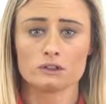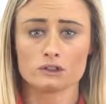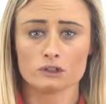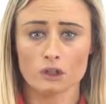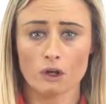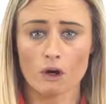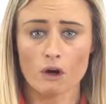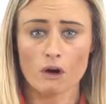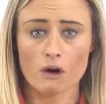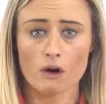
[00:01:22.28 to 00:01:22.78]

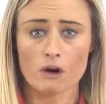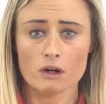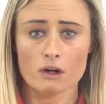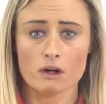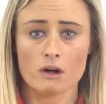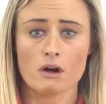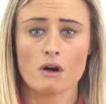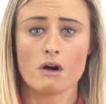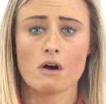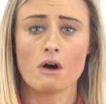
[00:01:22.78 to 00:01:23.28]

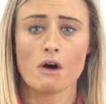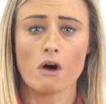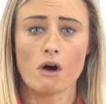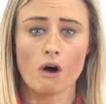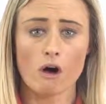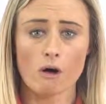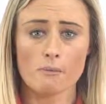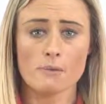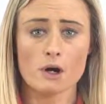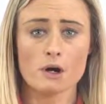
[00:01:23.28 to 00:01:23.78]
torque,
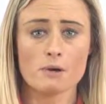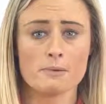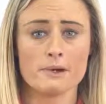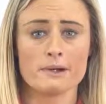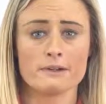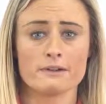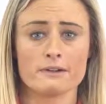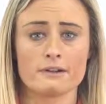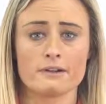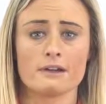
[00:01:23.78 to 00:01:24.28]
or
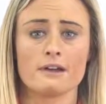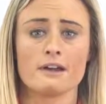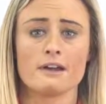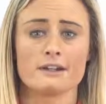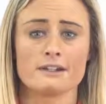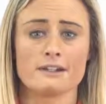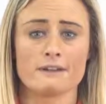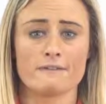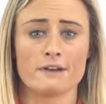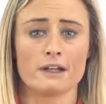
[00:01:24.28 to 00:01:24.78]
moment
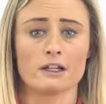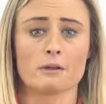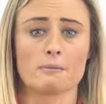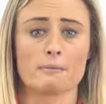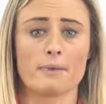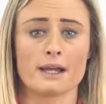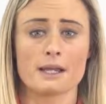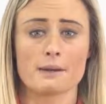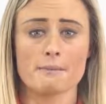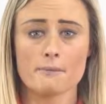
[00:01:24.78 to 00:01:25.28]
developed
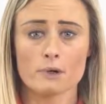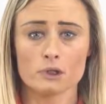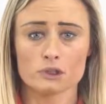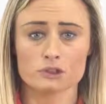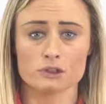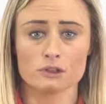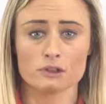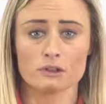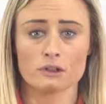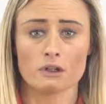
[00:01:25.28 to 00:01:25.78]
by a
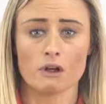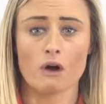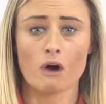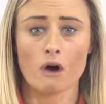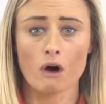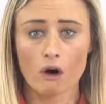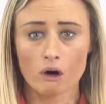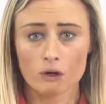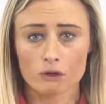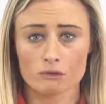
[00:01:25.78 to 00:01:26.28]
muscle
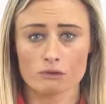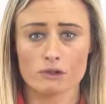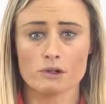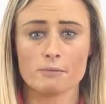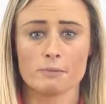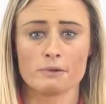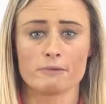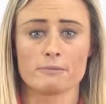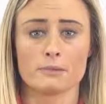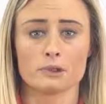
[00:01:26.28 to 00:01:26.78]
or
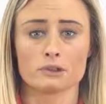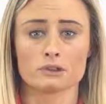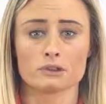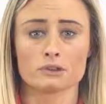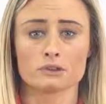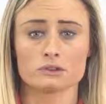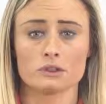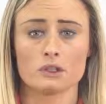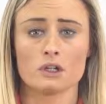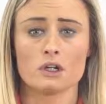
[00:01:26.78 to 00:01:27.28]
group of
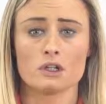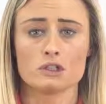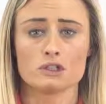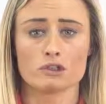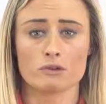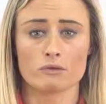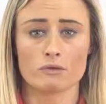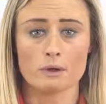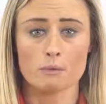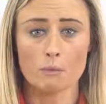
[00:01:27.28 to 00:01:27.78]
muscles
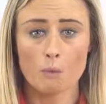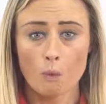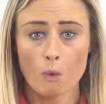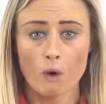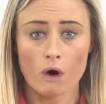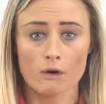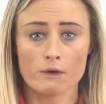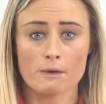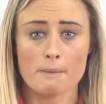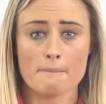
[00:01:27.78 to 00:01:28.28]
during
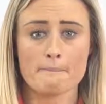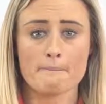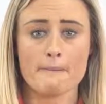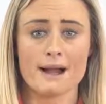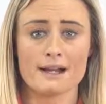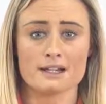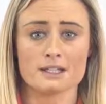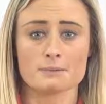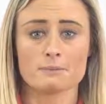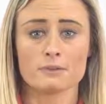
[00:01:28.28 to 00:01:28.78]
one
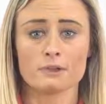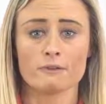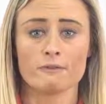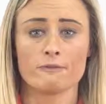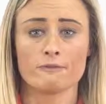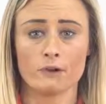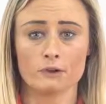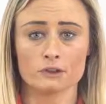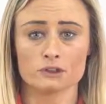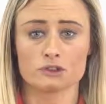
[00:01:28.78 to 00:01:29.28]
maximal
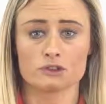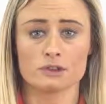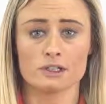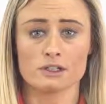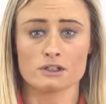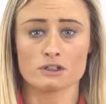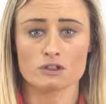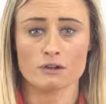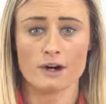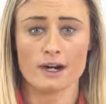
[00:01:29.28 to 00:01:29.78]
voluntary
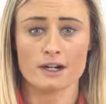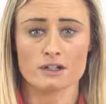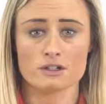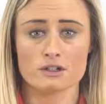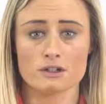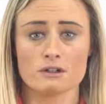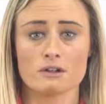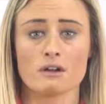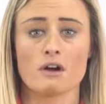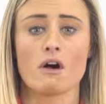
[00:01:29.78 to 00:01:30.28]

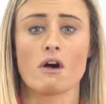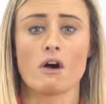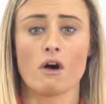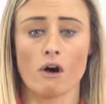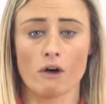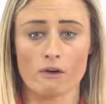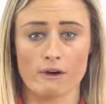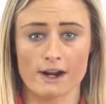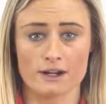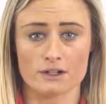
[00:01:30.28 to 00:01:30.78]
contraction
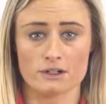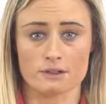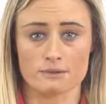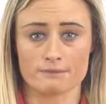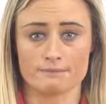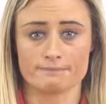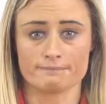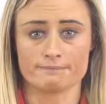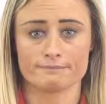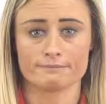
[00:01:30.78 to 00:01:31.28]
or
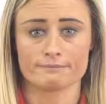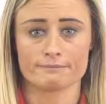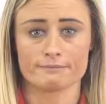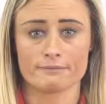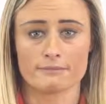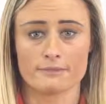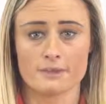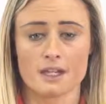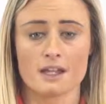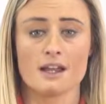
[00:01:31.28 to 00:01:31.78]
action.
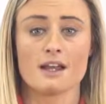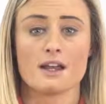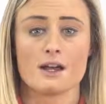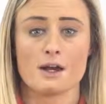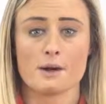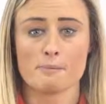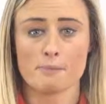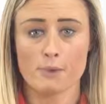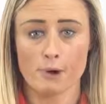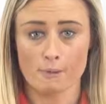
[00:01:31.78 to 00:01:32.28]

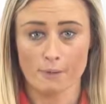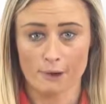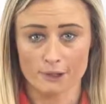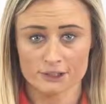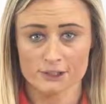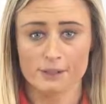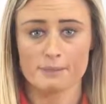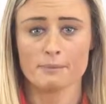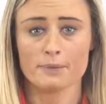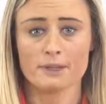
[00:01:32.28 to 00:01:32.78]
Put more
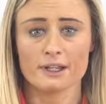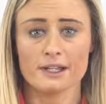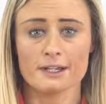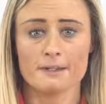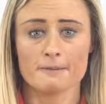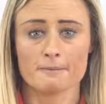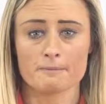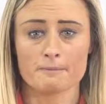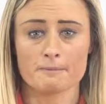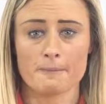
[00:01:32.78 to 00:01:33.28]

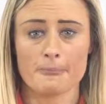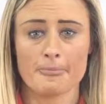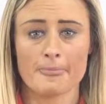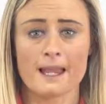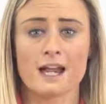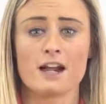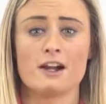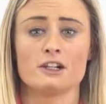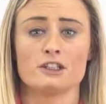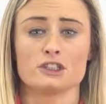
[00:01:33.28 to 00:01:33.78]
simply,
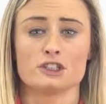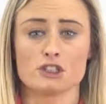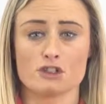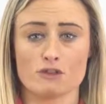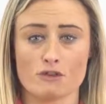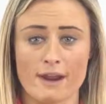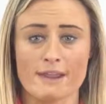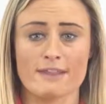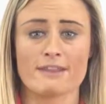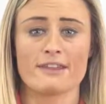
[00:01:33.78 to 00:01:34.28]

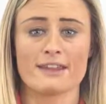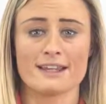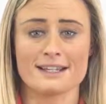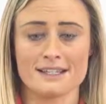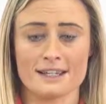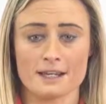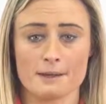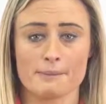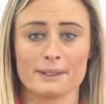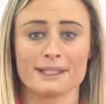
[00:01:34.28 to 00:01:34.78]
strength is
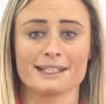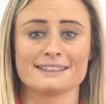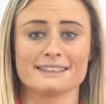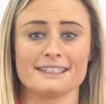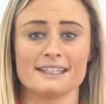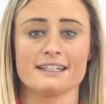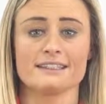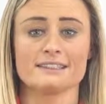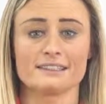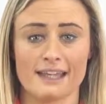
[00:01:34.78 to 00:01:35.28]
the
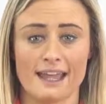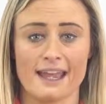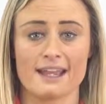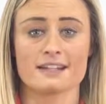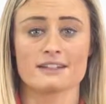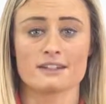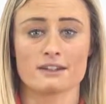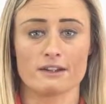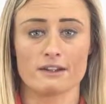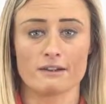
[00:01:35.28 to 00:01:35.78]
ability to
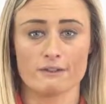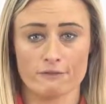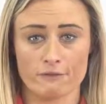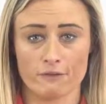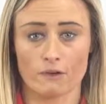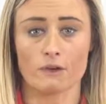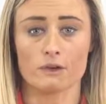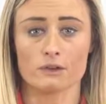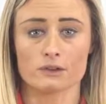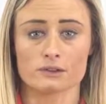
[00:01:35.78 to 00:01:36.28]
exert
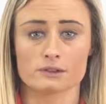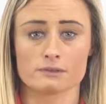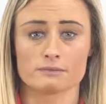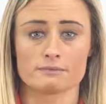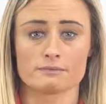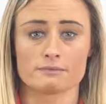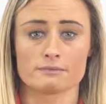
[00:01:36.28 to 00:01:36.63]
force.